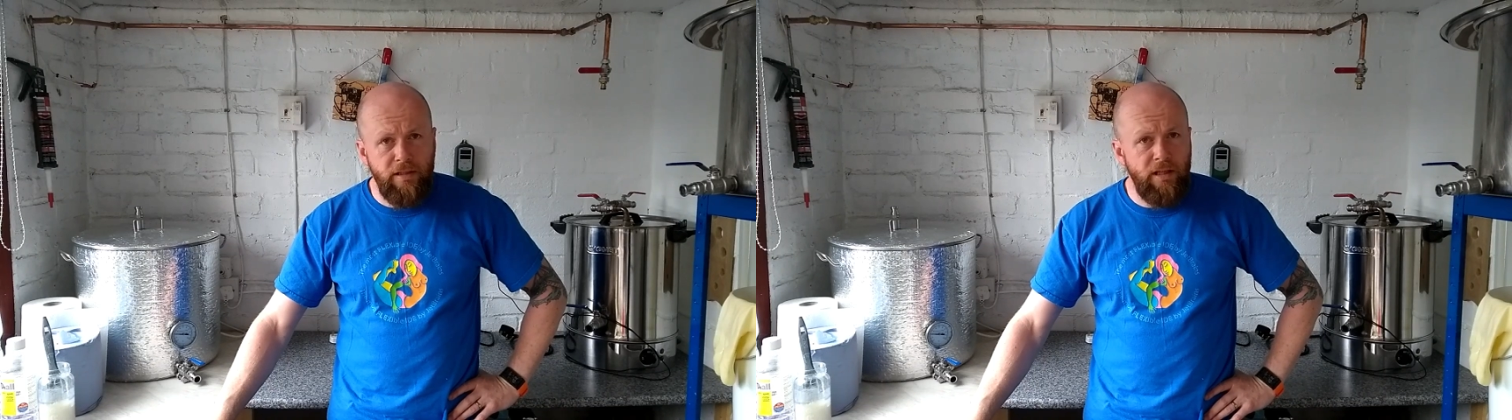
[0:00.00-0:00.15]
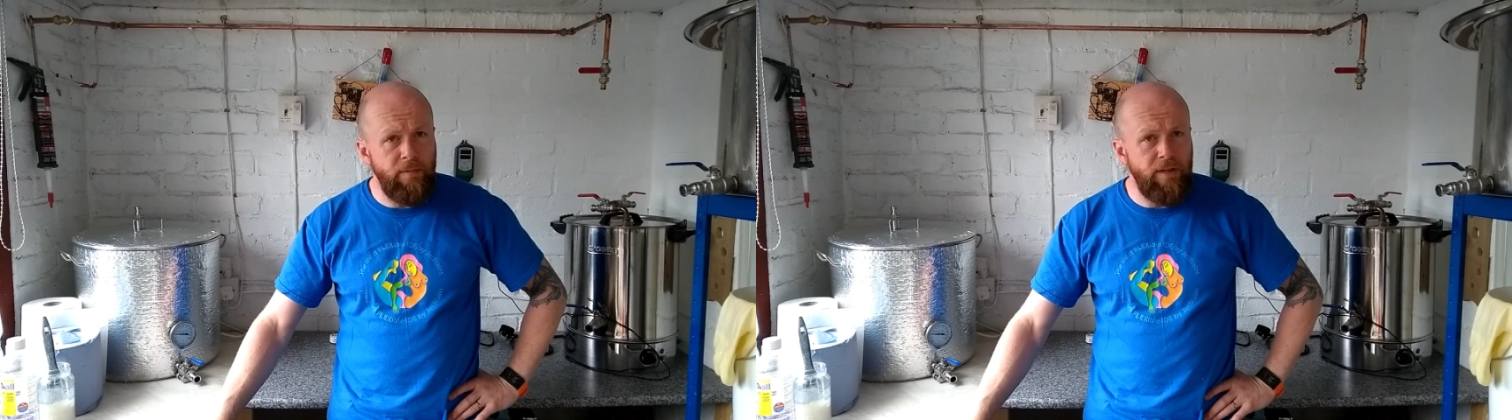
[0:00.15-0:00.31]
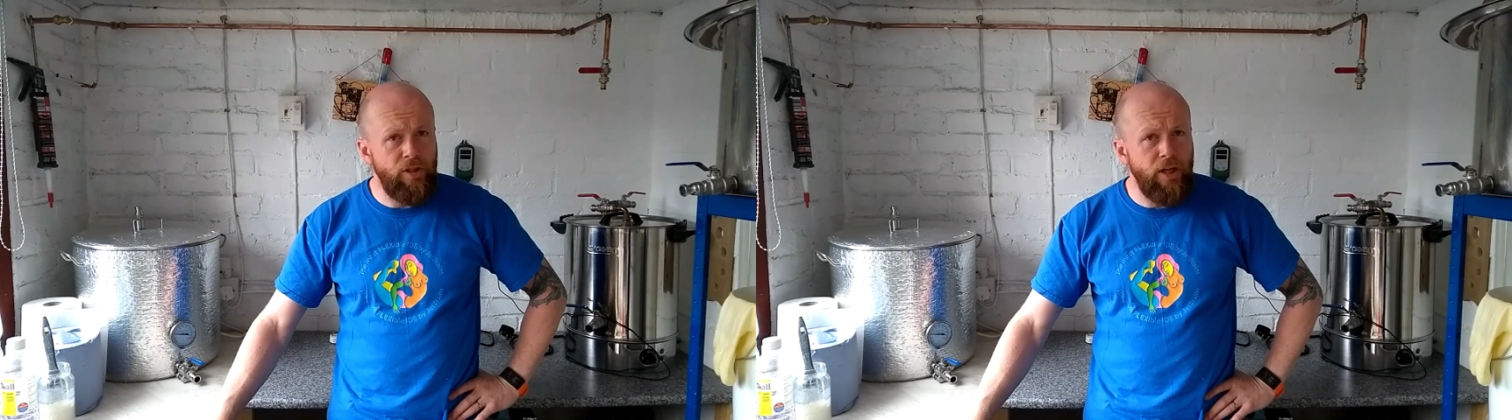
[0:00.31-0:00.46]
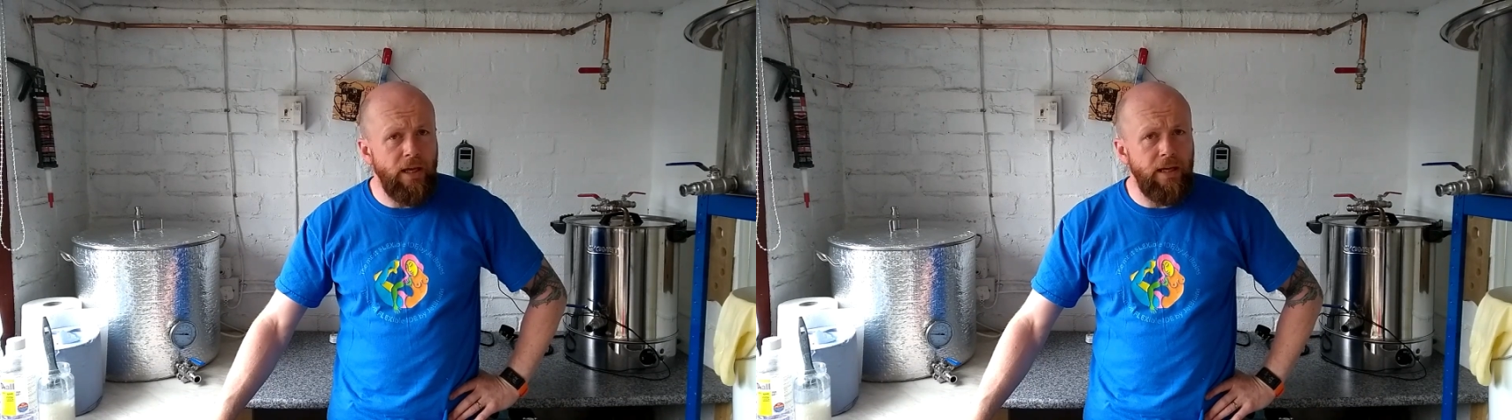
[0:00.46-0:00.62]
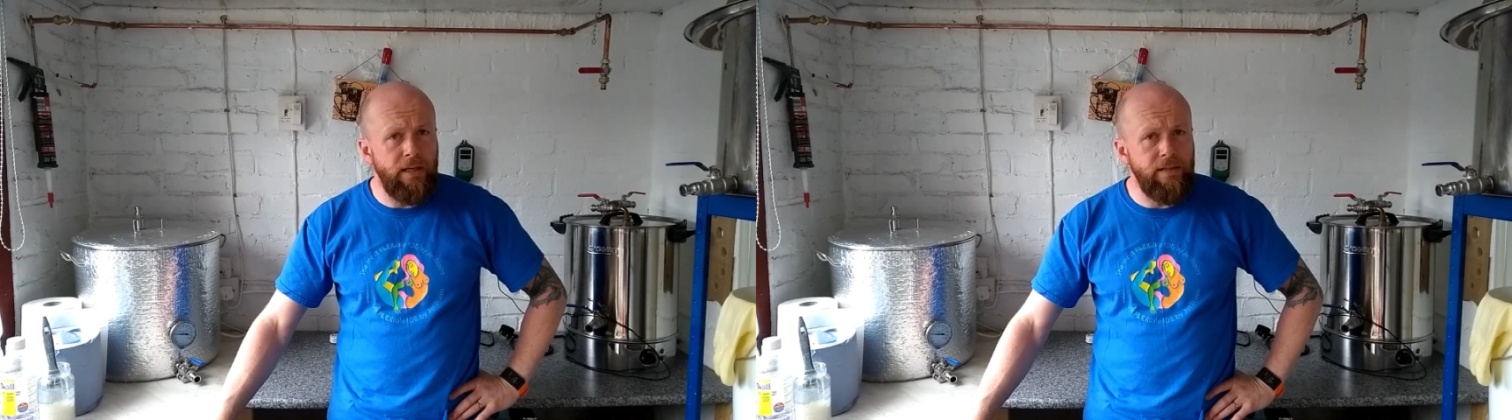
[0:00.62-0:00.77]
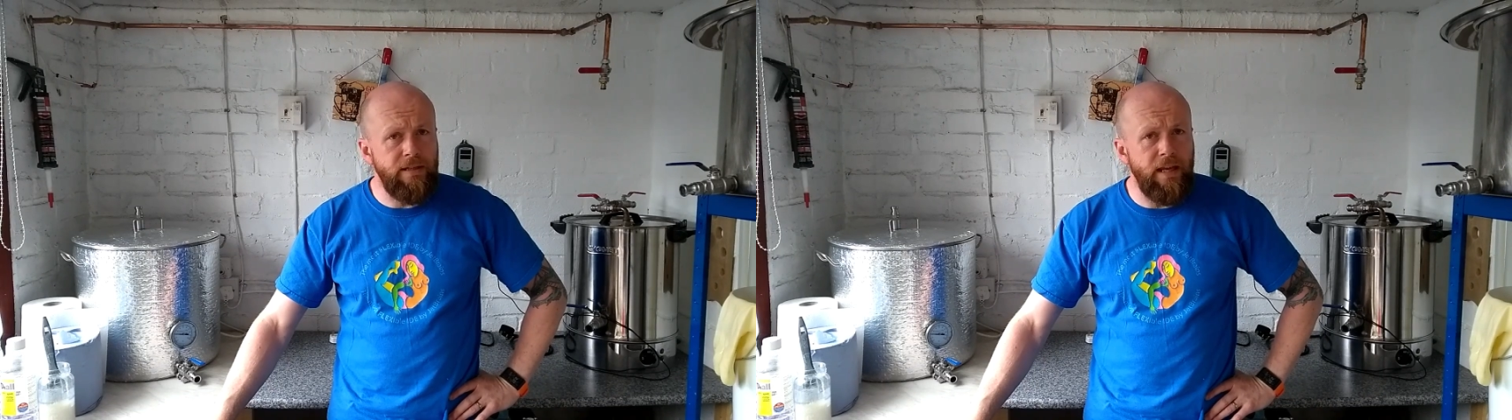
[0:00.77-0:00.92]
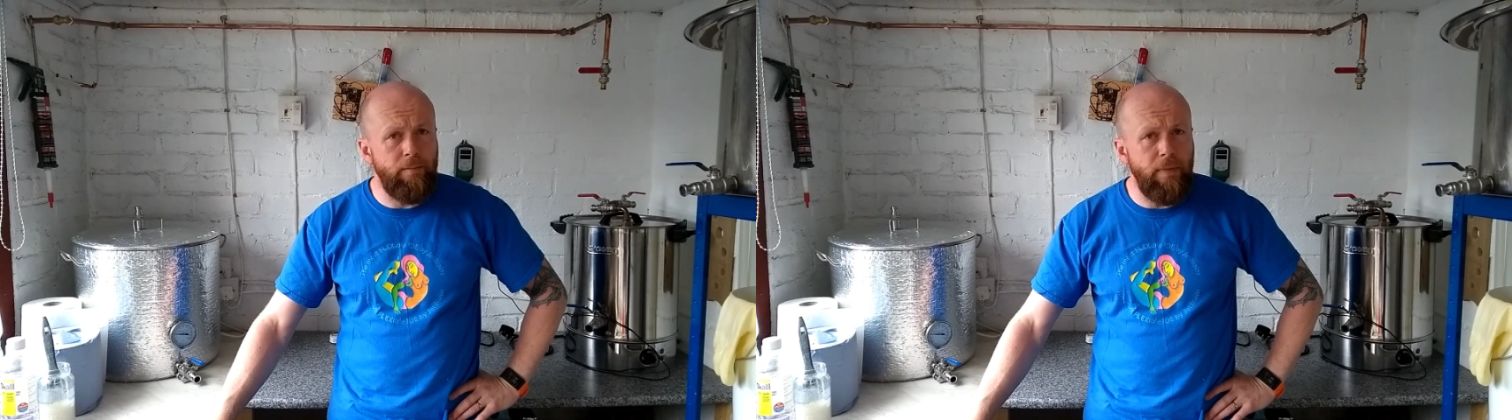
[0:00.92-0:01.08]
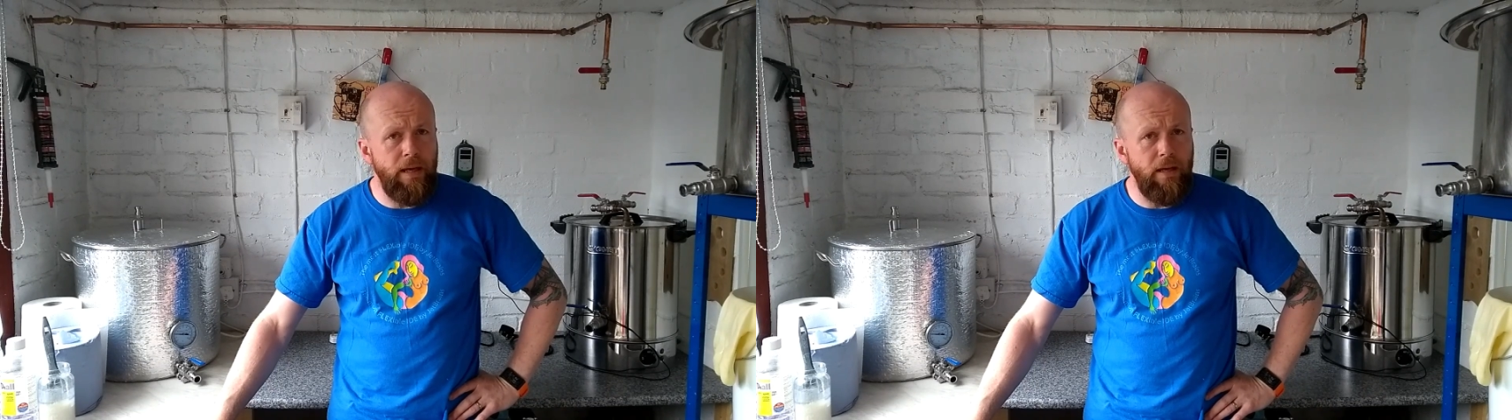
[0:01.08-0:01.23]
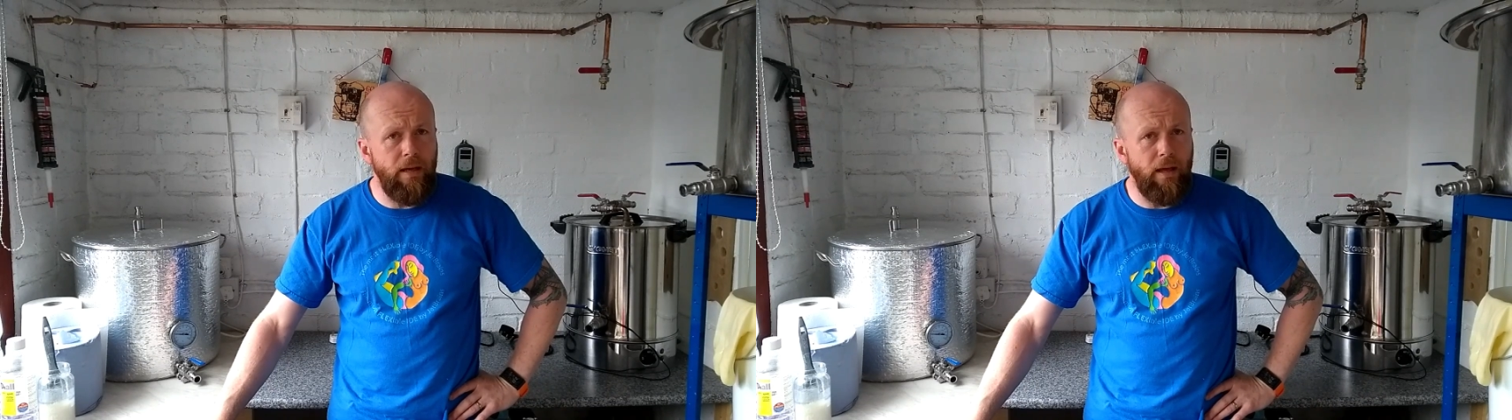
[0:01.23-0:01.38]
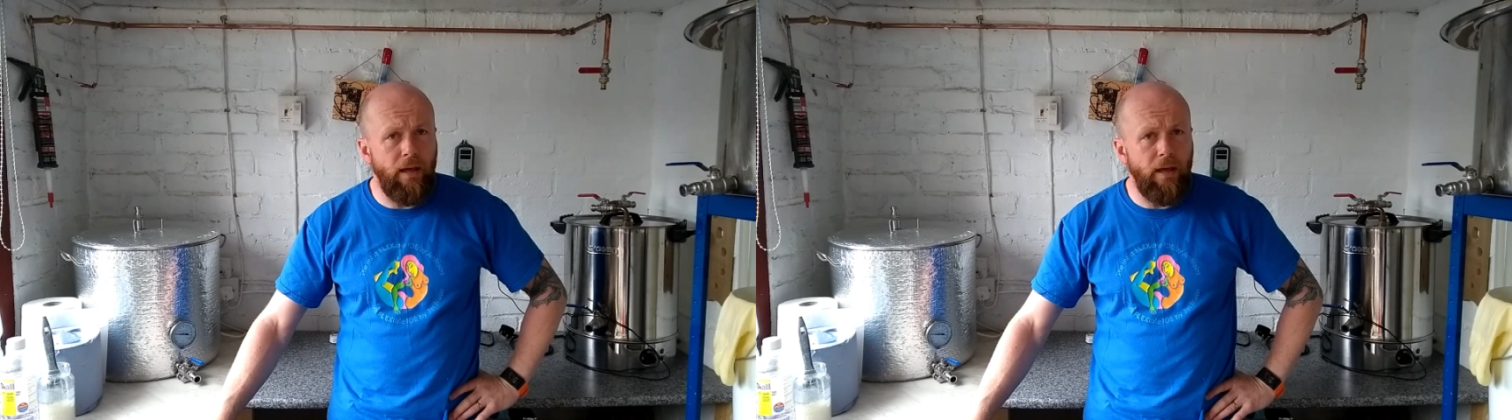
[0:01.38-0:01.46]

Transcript: Timmy Jenkins sent me.